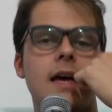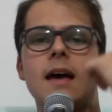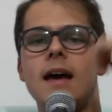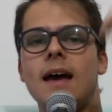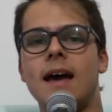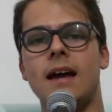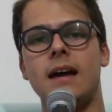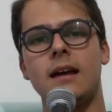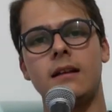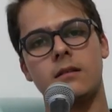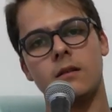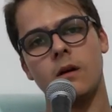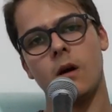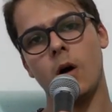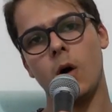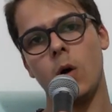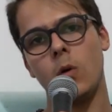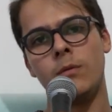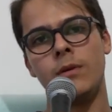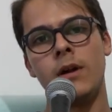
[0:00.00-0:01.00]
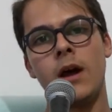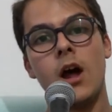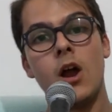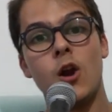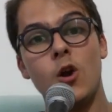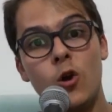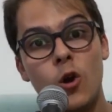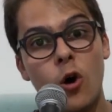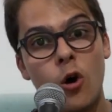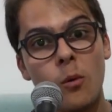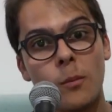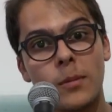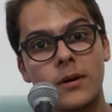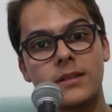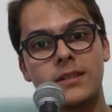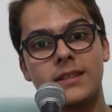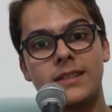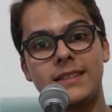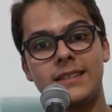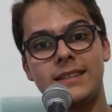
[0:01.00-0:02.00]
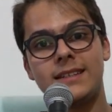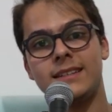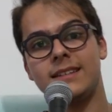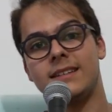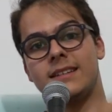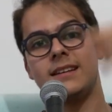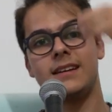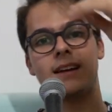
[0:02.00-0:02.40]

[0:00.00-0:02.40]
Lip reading: hate on nobody.